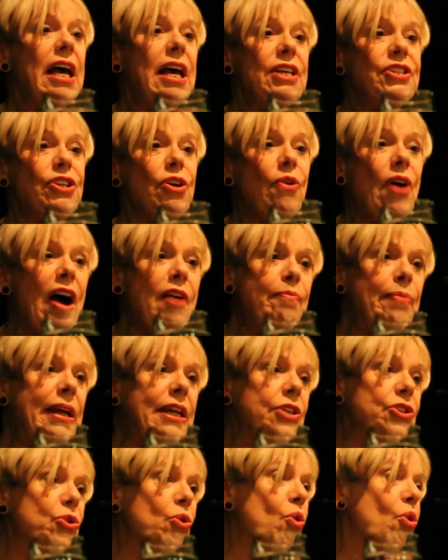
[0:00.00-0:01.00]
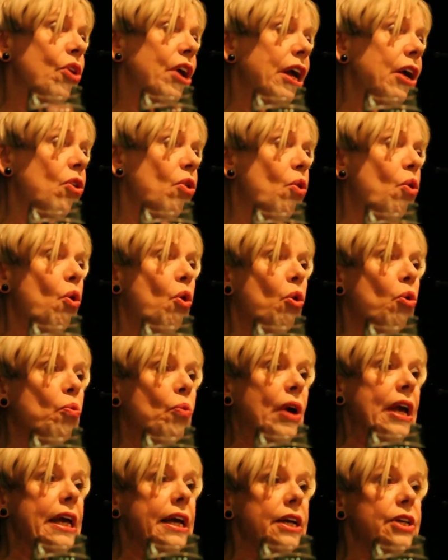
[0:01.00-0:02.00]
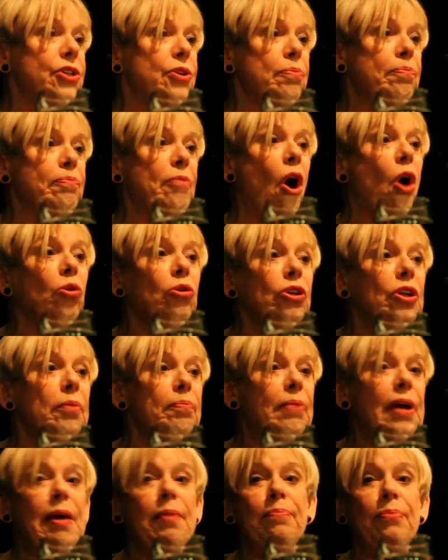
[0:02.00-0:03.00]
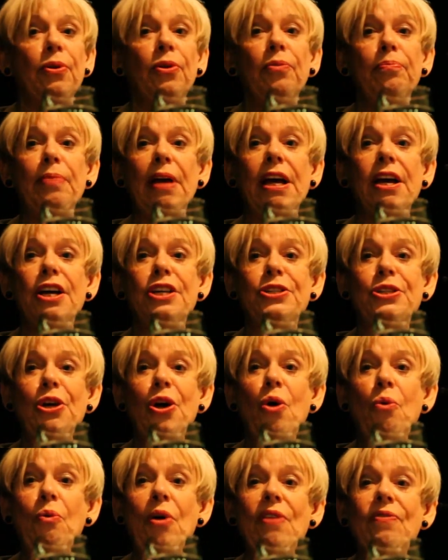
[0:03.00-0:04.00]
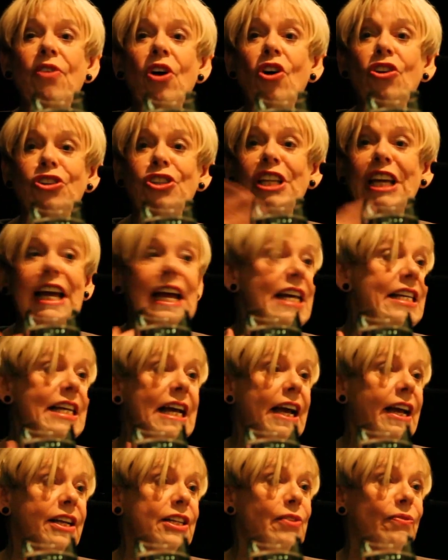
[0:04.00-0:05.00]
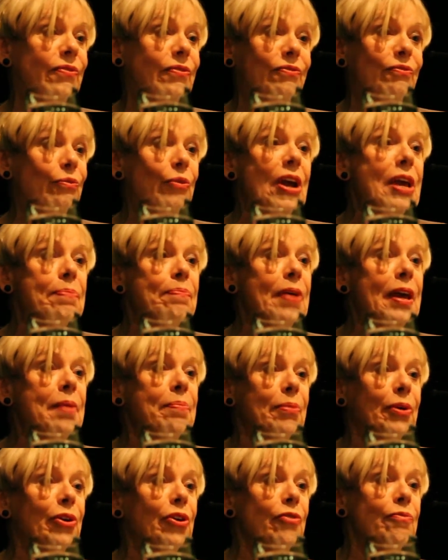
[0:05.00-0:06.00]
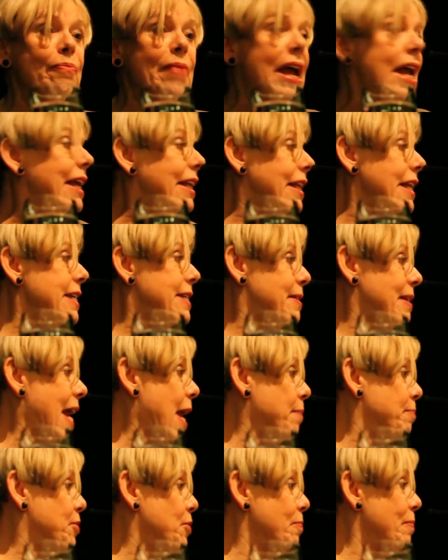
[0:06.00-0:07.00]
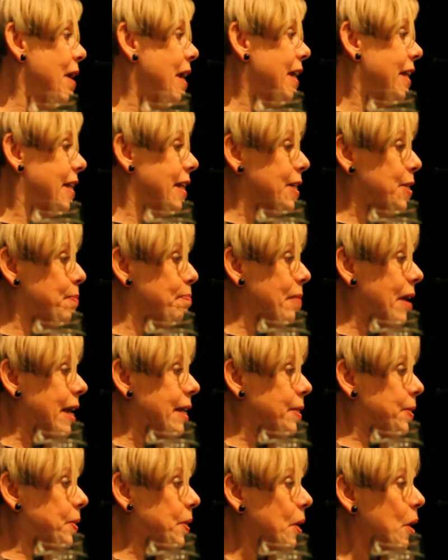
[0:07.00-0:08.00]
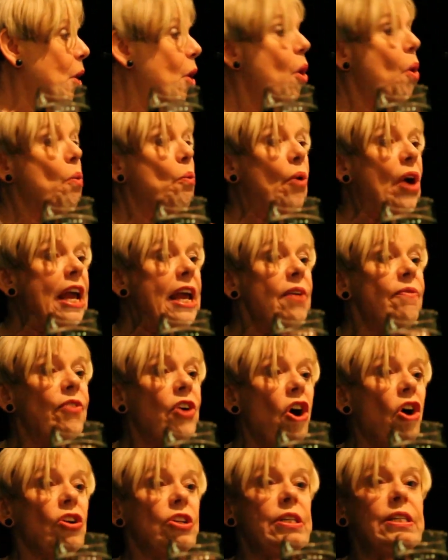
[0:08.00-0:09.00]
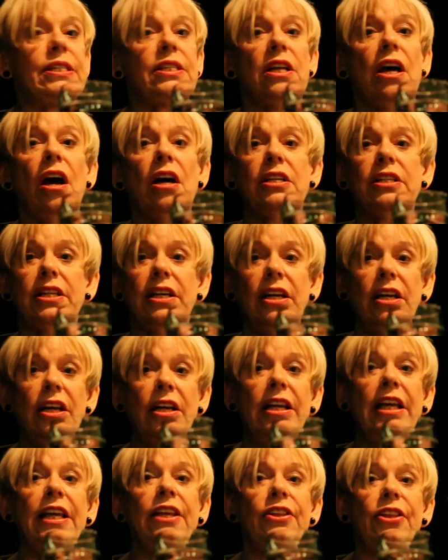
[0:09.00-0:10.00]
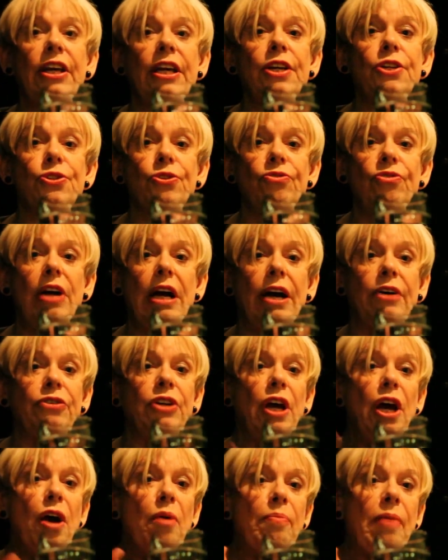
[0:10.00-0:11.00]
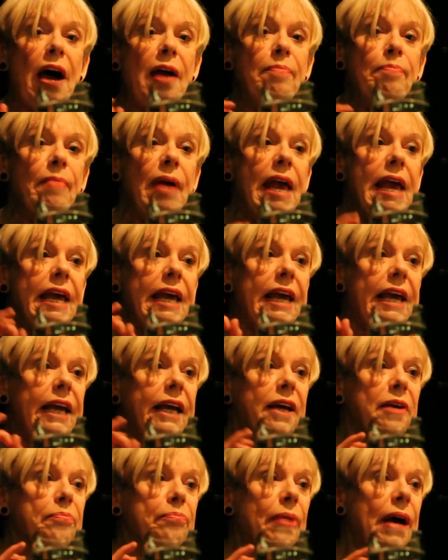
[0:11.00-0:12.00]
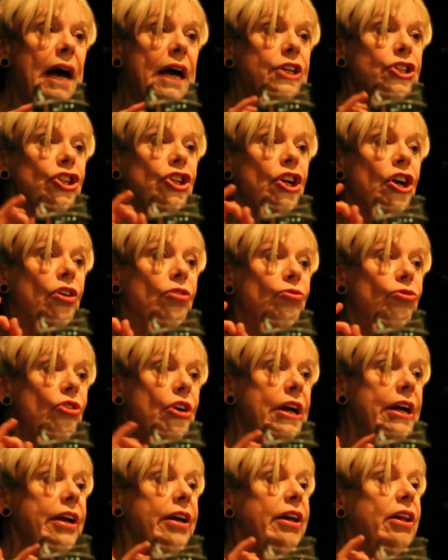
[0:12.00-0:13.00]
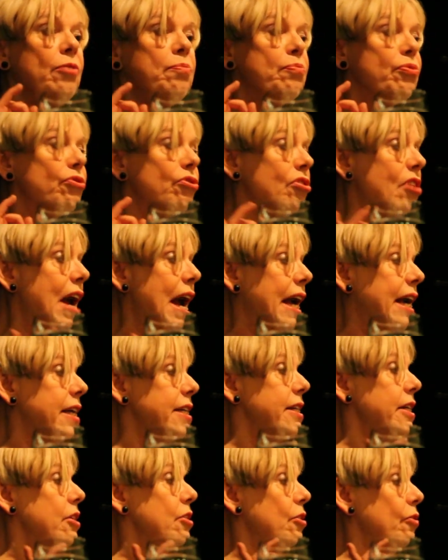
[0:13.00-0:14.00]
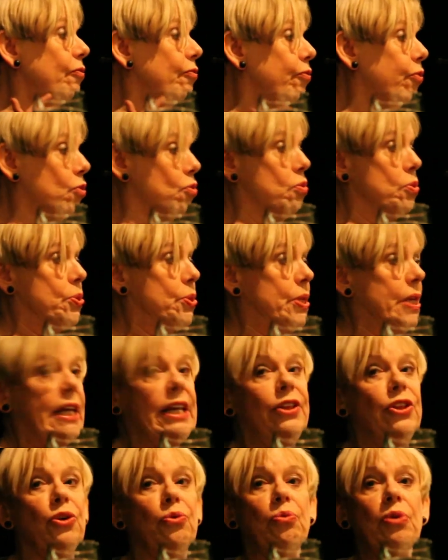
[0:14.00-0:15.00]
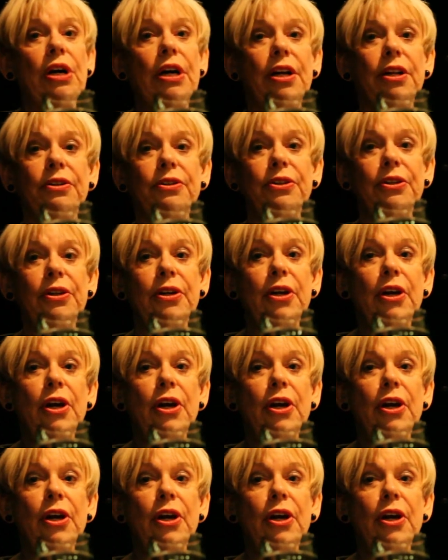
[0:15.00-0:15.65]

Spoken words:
So I've been talking all week to older people, because we've got to get active. We people who've helped to make this mess, we've got to start turning things around by making compassion a real practical force in the world.